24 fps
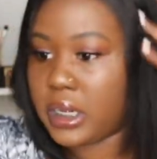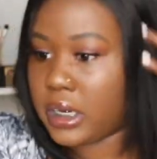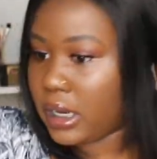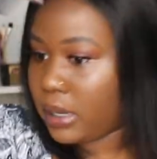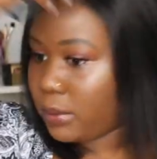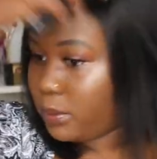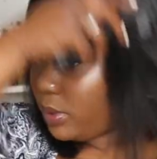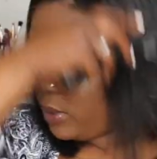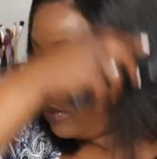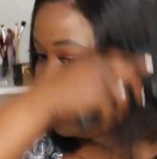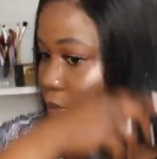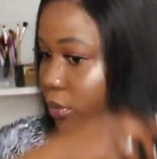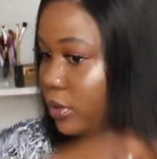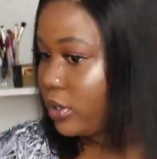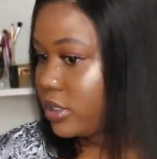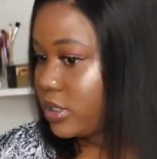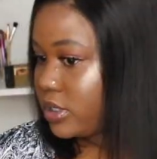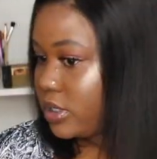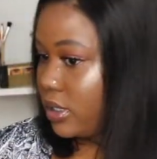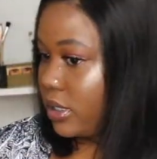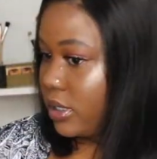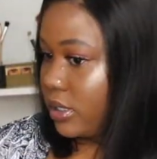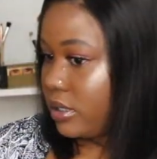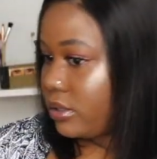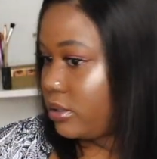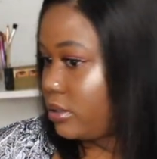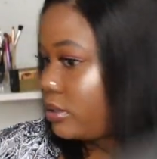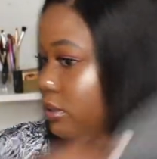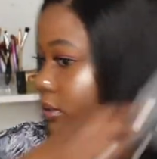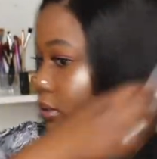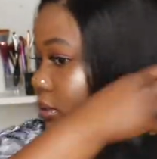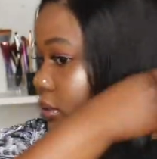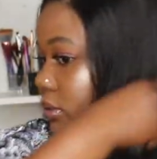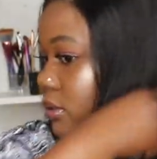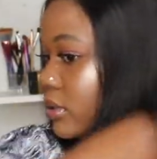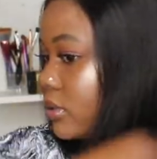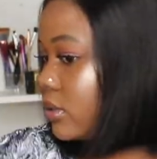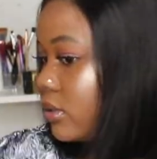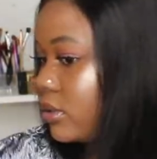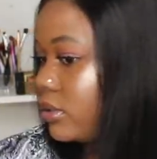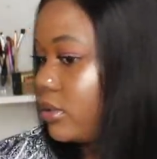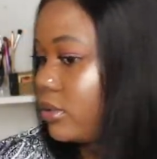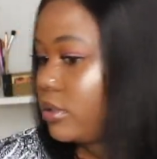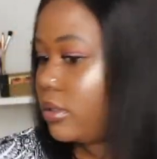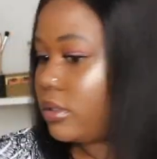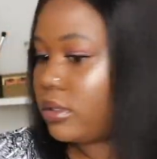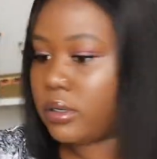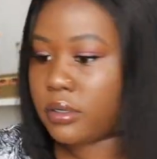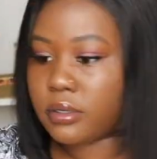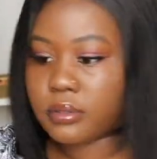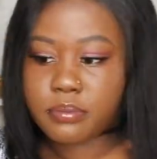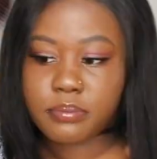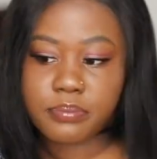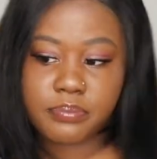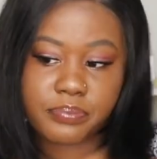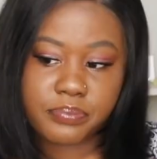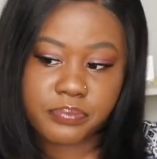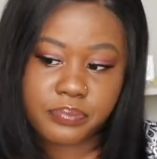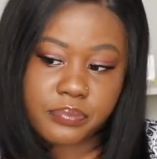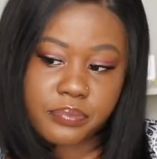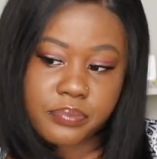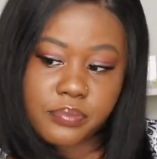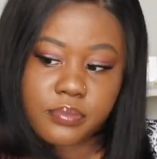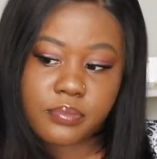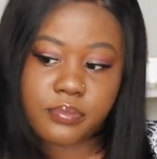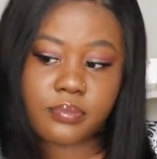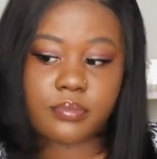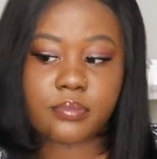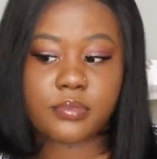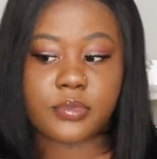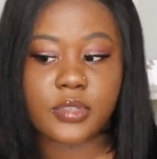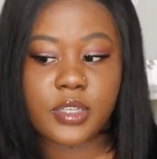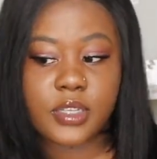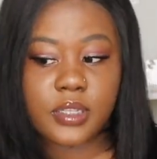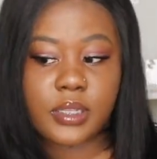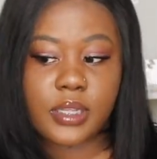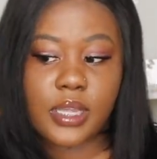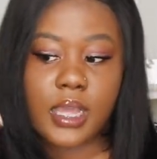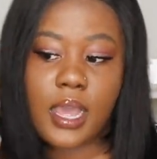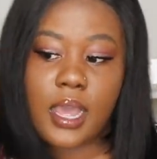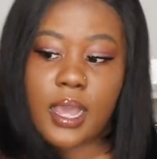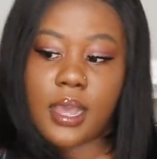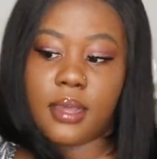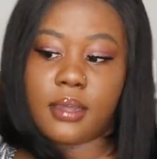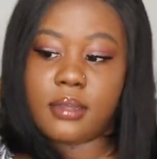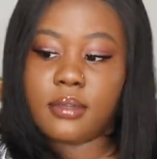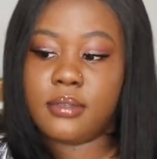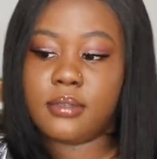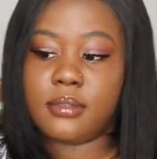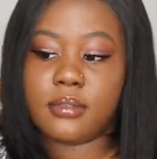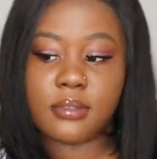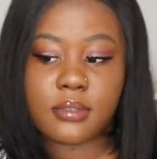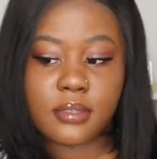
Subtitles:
and I've been brushing it, you know. Yeah,